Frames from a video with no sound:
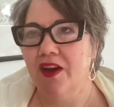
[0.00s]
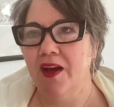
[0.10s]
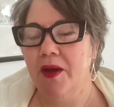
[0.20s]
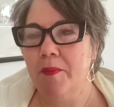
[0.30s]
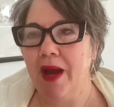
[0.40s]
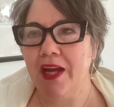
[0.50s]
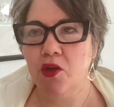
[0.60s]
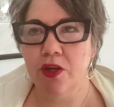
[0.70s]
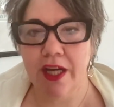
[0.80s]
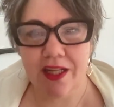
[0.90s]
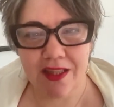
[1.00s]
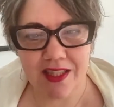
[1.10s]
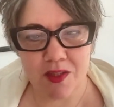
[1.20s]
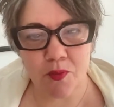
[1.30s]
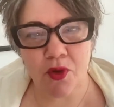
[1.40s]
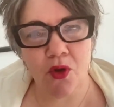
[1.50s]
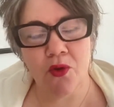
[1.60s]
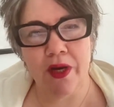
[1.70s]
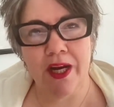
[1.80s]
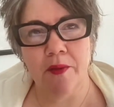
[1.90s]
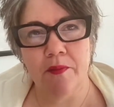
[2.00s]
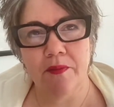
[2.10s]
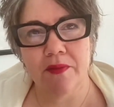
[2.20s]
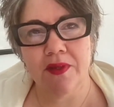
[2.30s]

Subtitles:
I created this program.